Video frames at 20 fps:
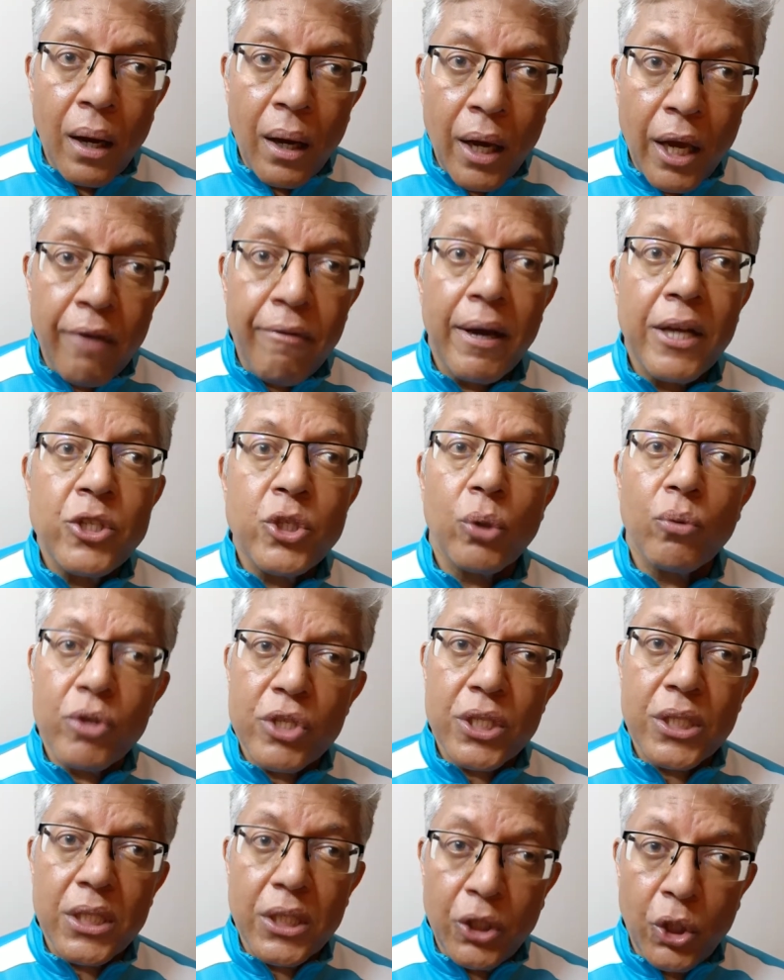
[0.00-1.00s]
Ivanchuk
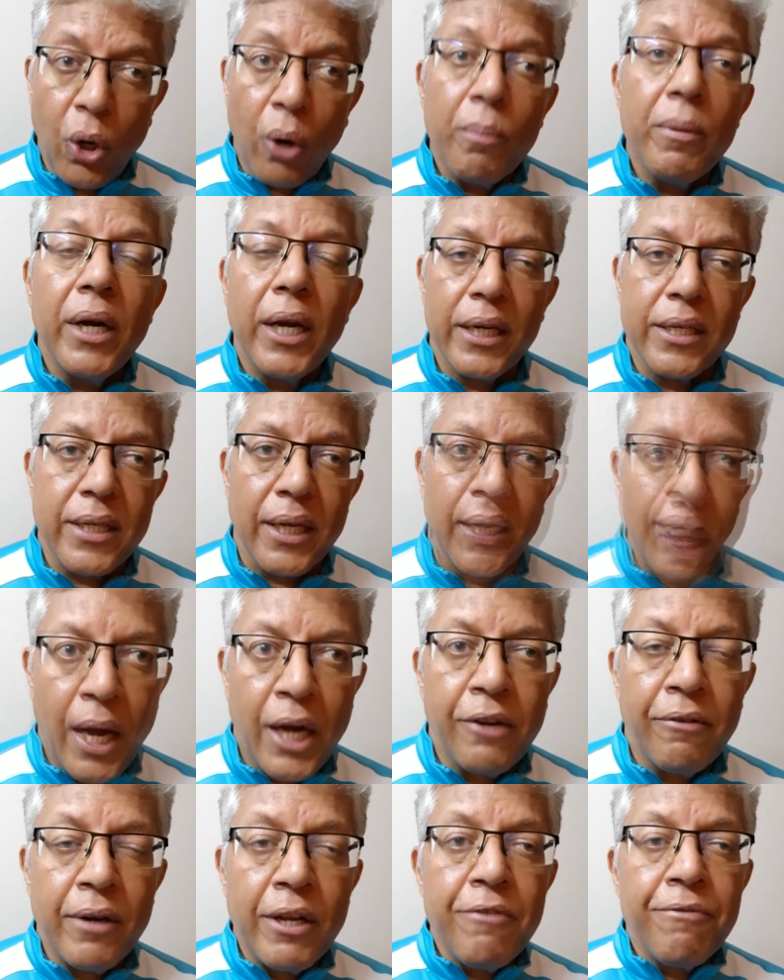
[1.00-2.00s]
was dominating.
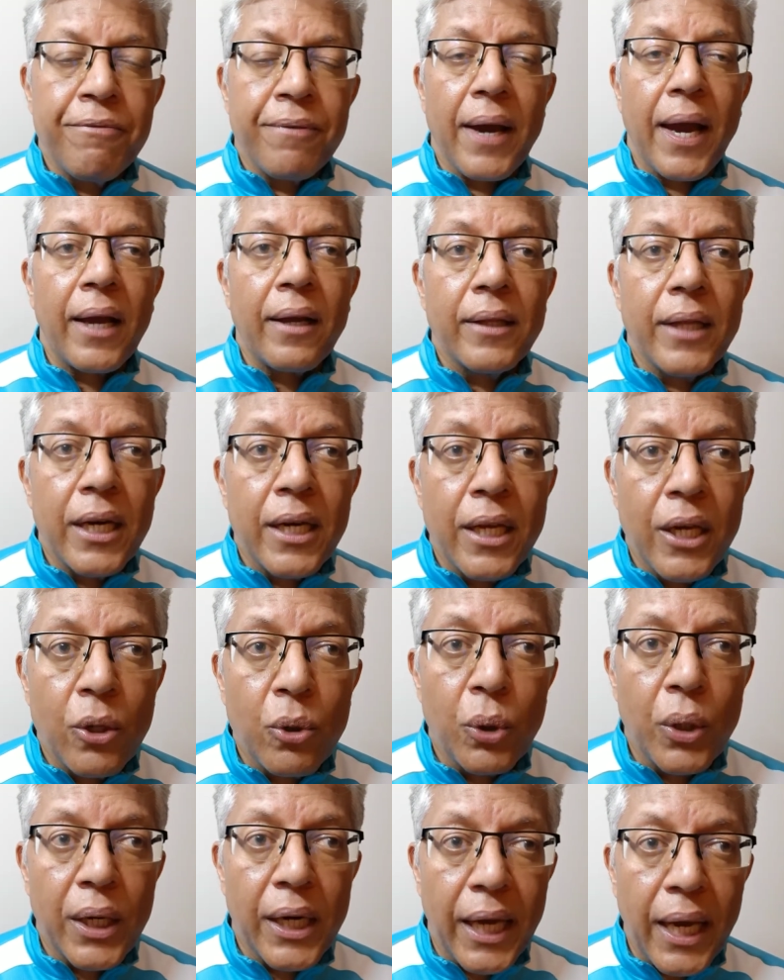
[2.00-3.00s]
And the very fact that he
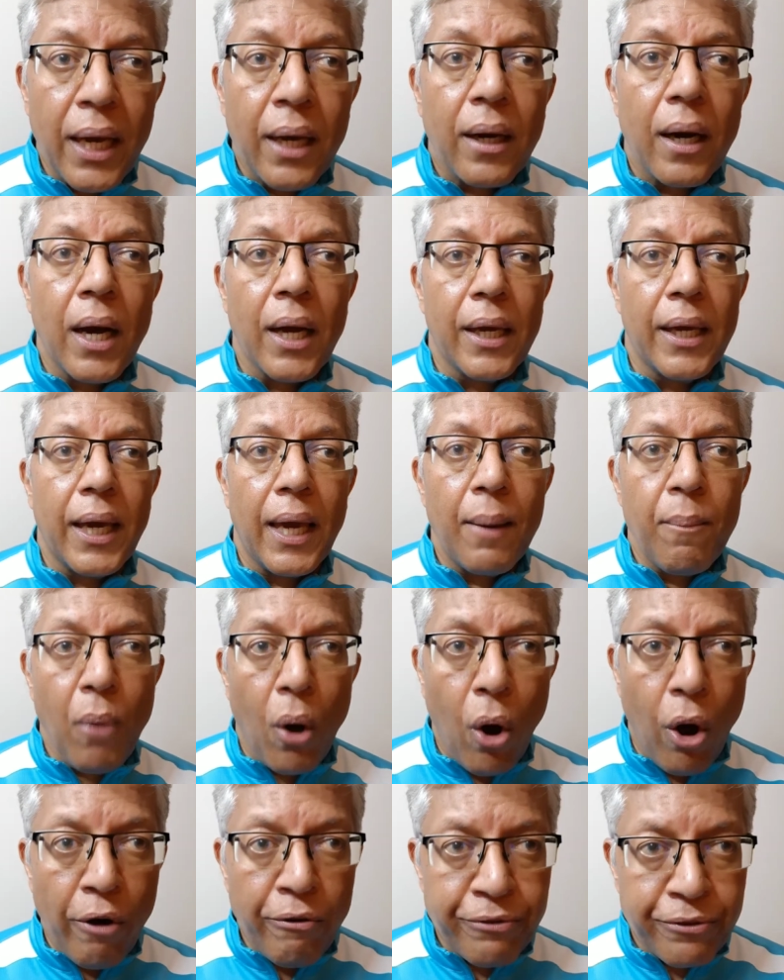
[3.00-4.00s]
could take a
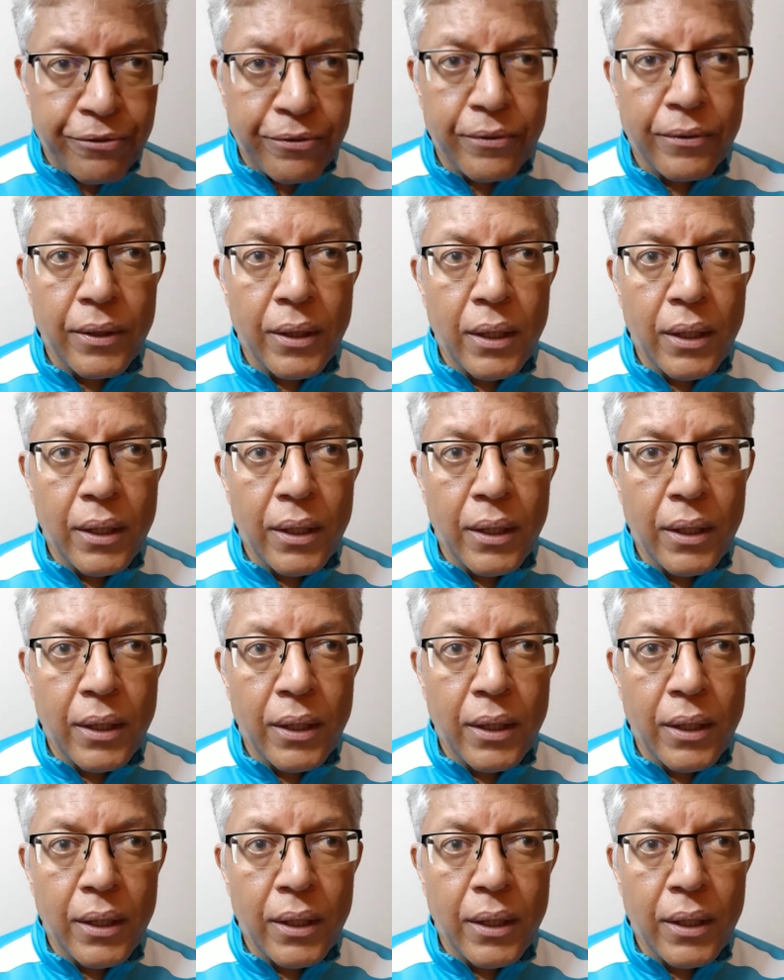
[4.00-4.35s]
game off